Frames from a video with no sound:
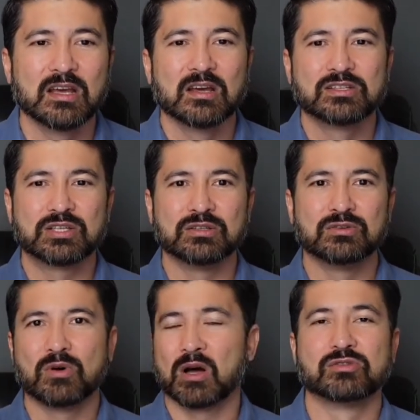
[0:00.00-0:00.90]

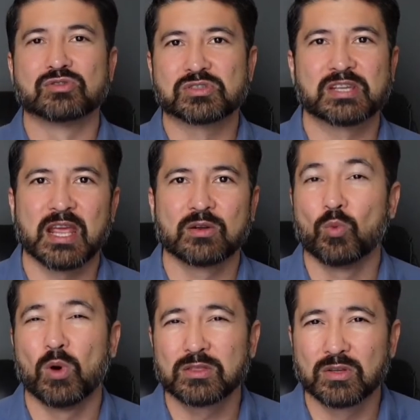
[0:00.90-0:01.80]
to understand
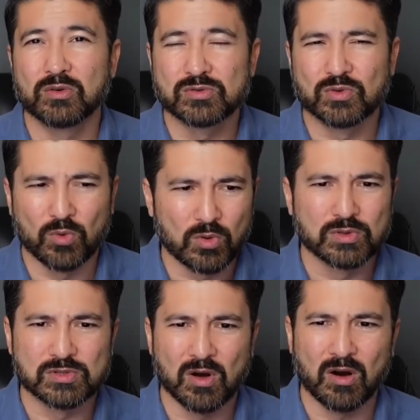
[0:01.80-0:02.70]
what those roles
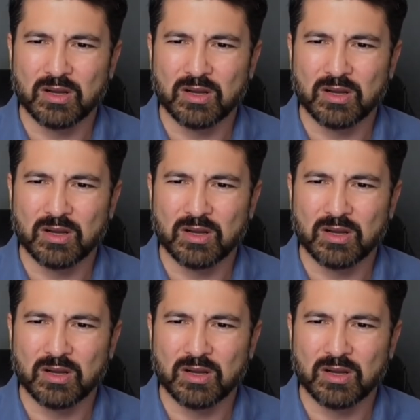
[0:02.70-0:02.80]
are,